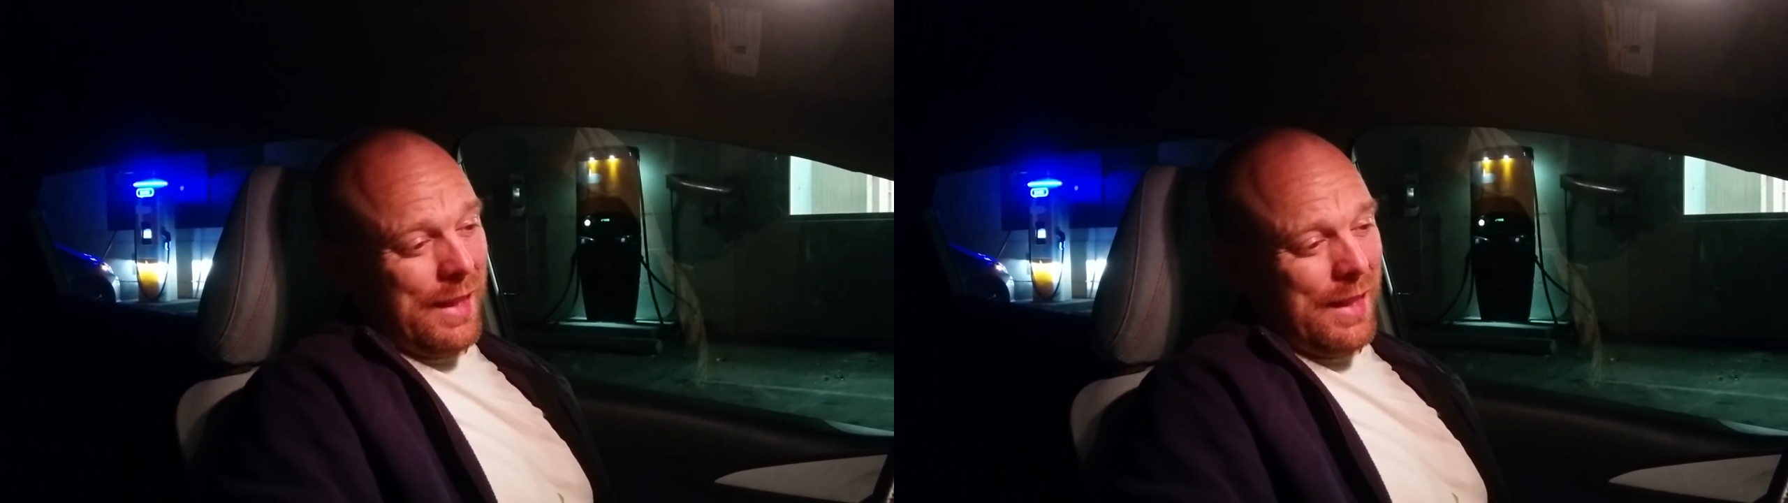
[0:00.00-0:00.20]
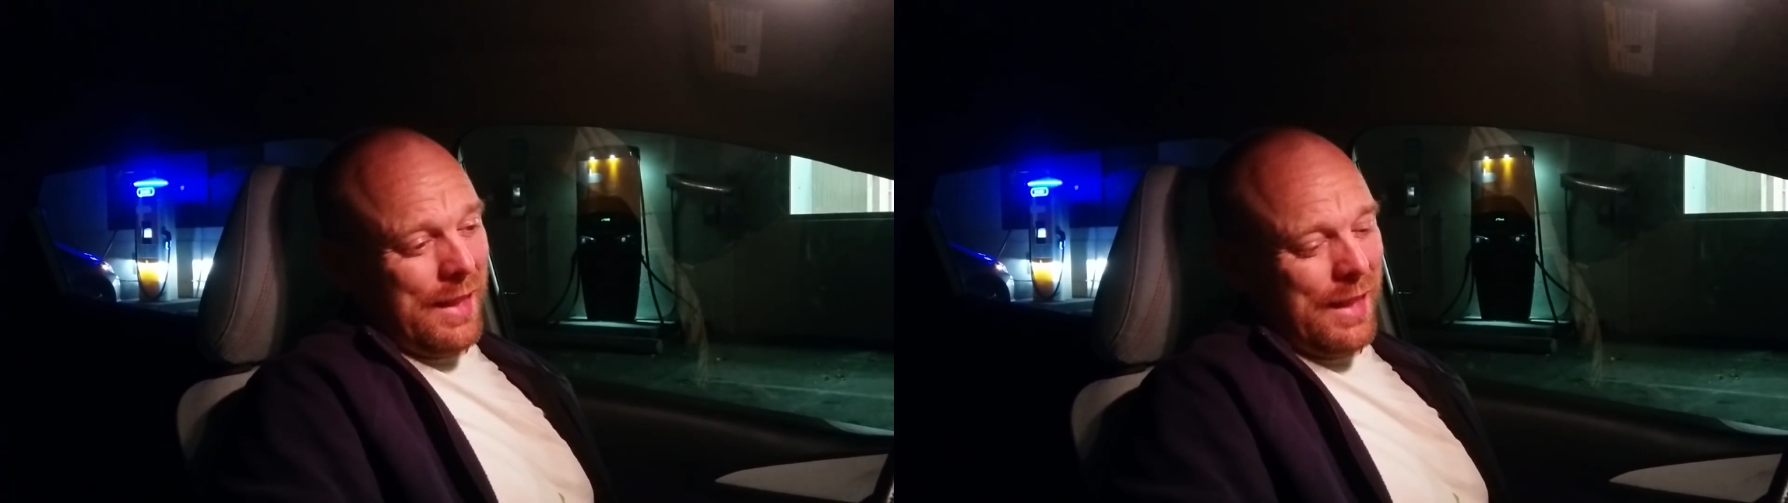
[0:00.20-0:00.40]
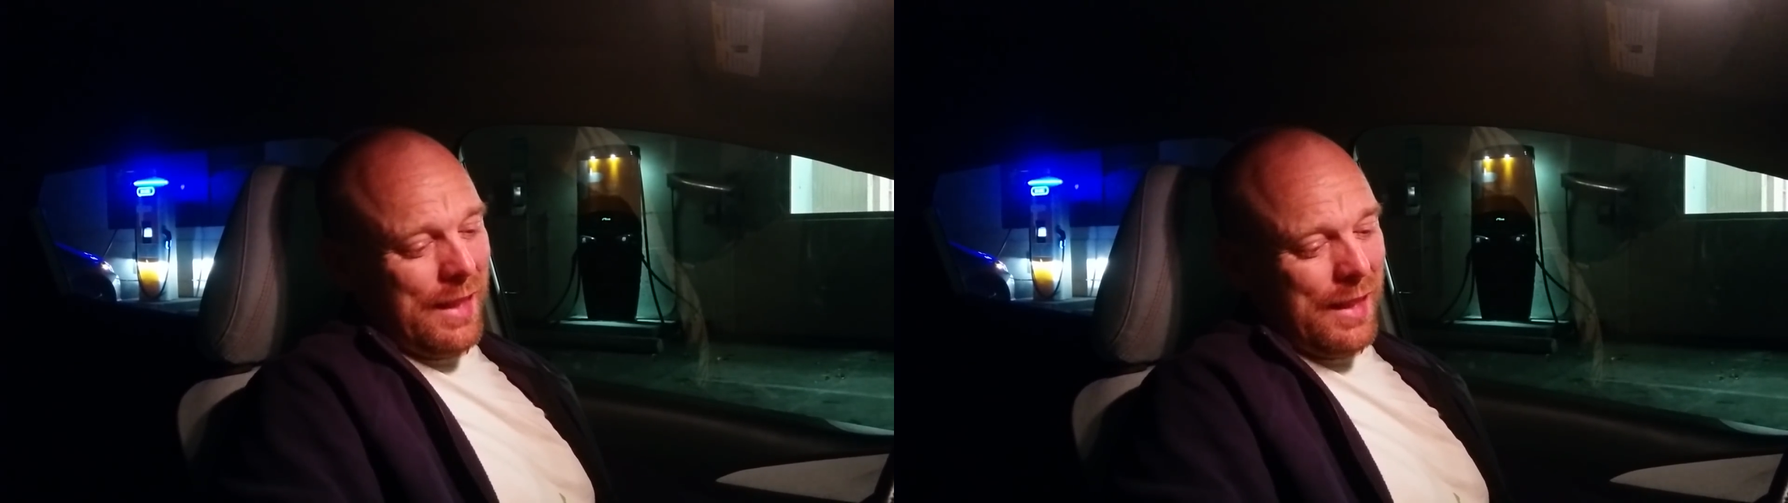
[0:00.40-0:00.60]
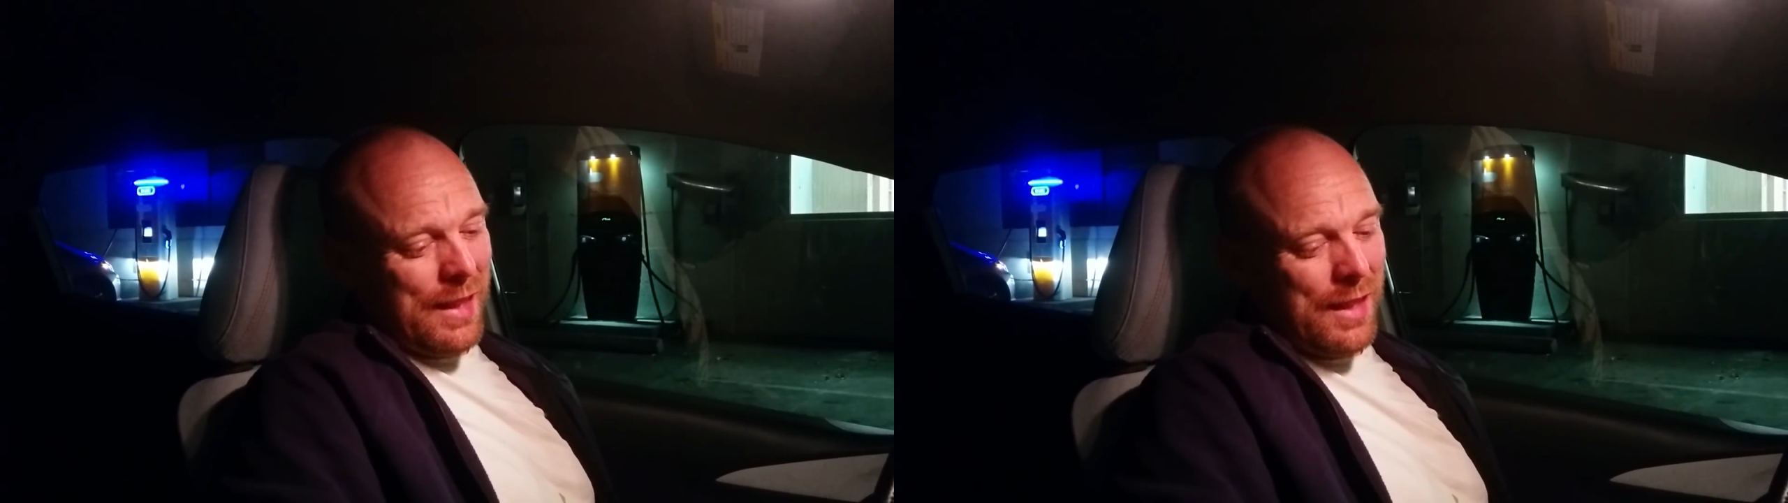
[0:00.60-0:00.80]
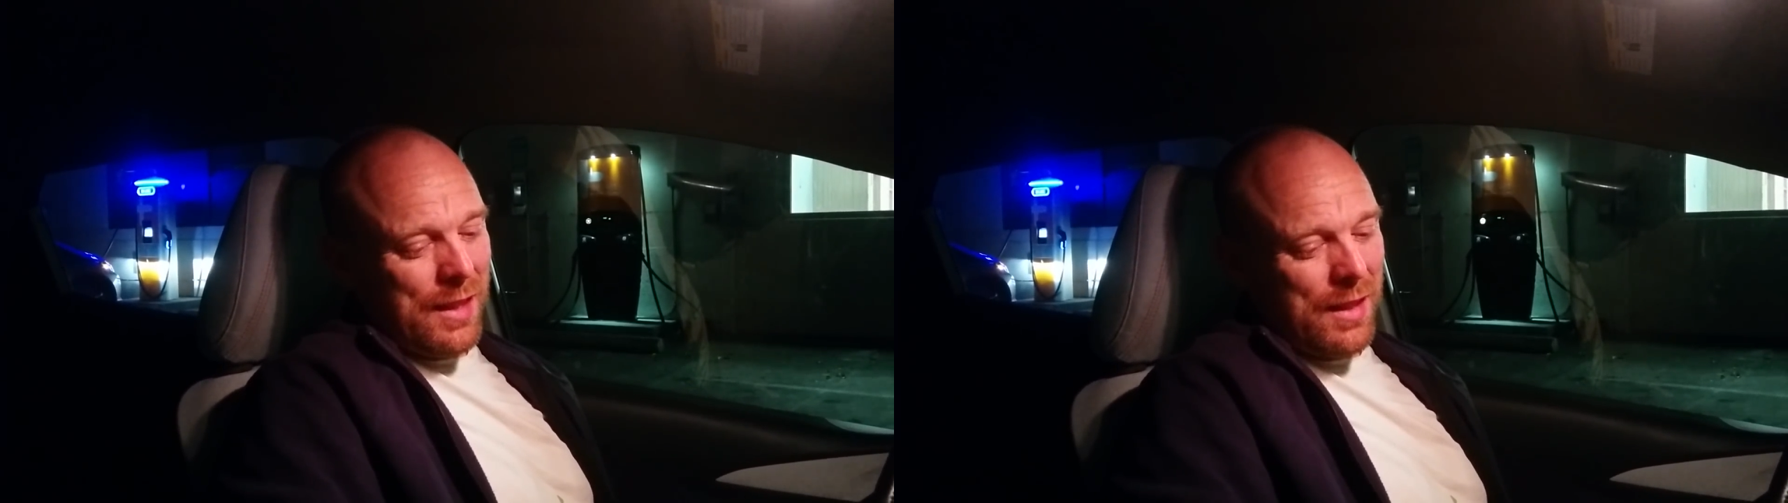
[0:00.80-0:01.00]

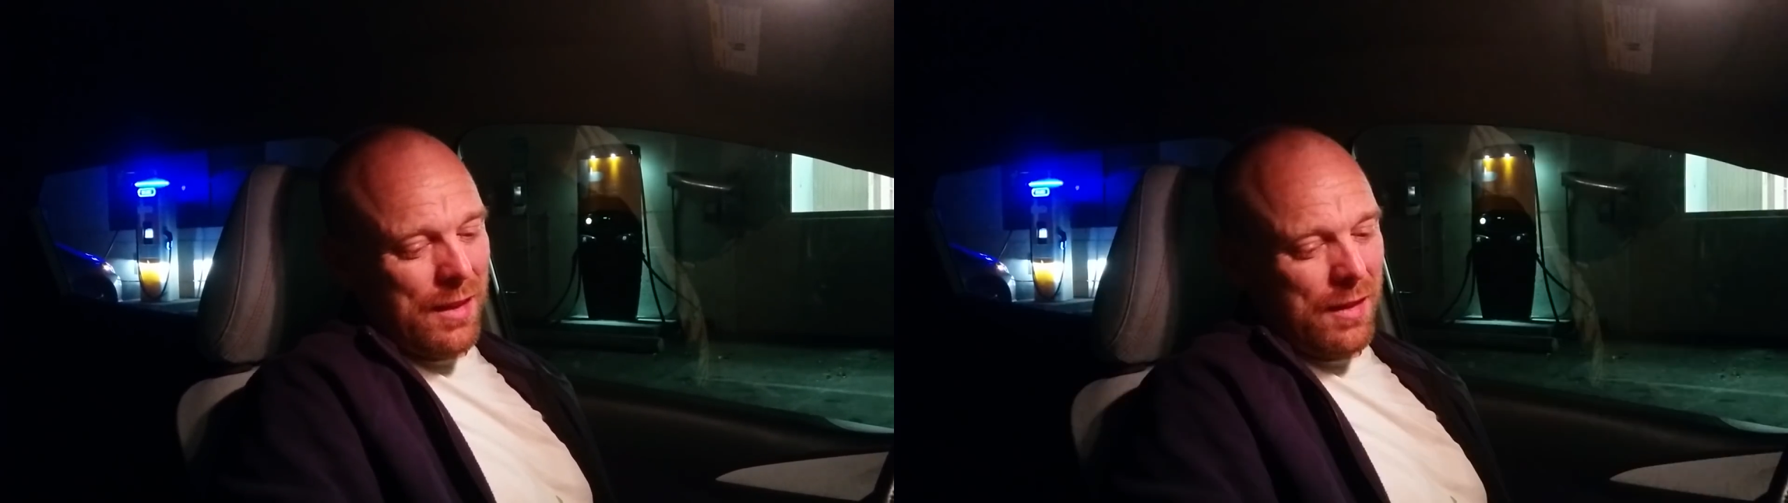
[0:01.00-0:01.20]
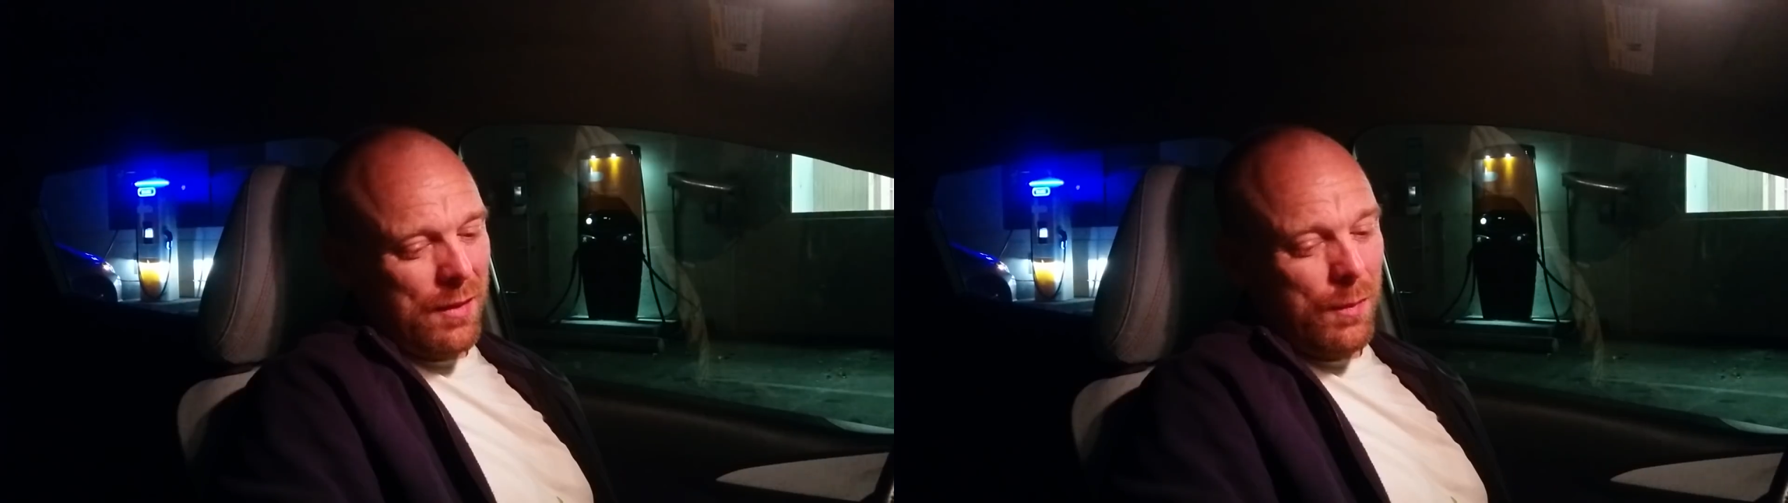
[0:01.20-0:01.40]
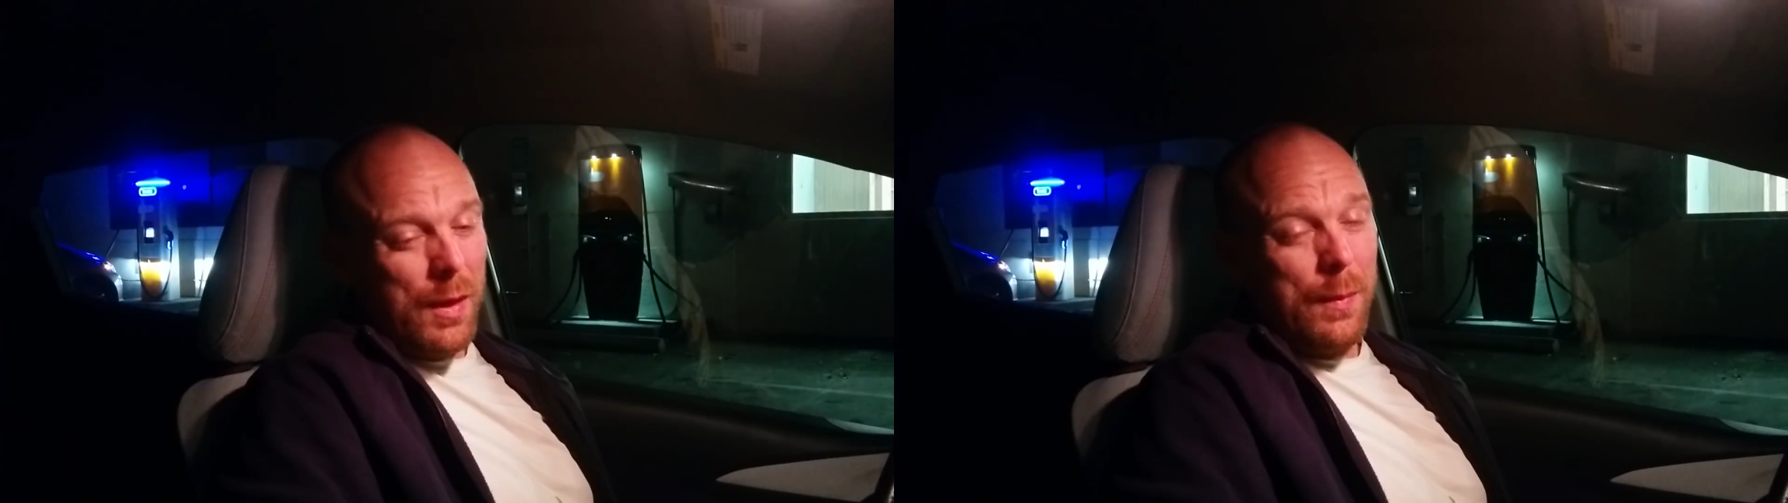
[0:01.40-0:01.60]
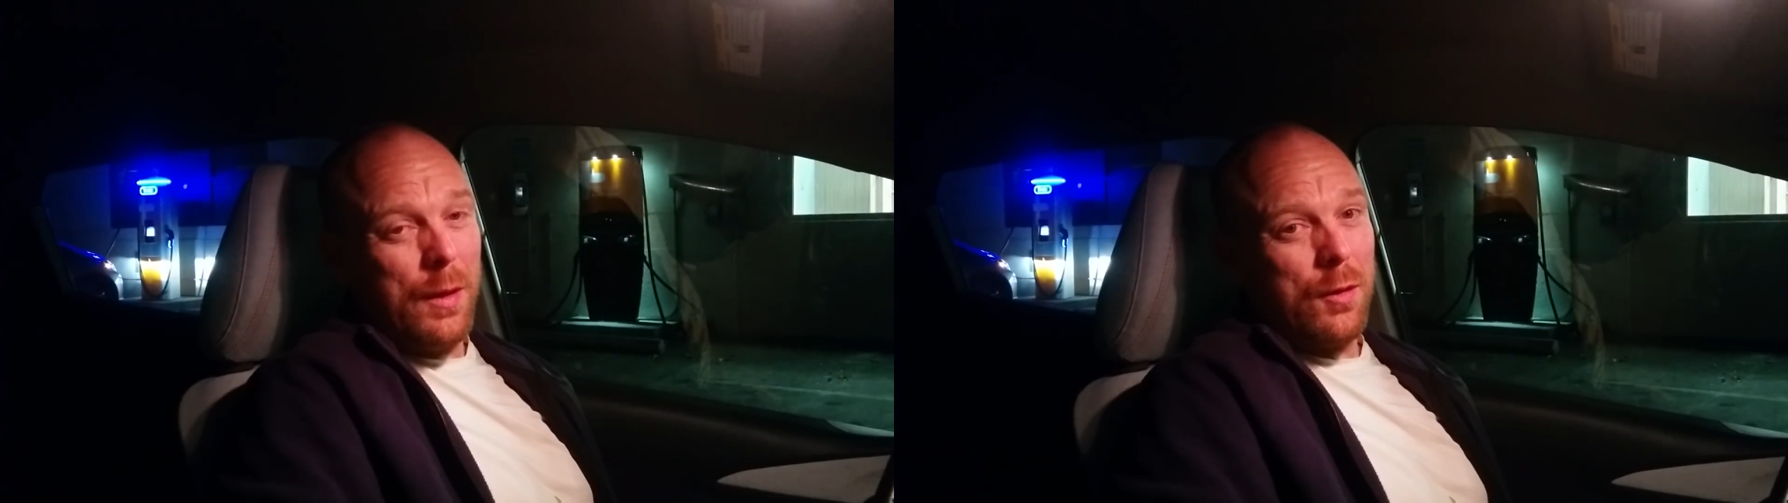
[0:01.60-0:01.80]
Maybe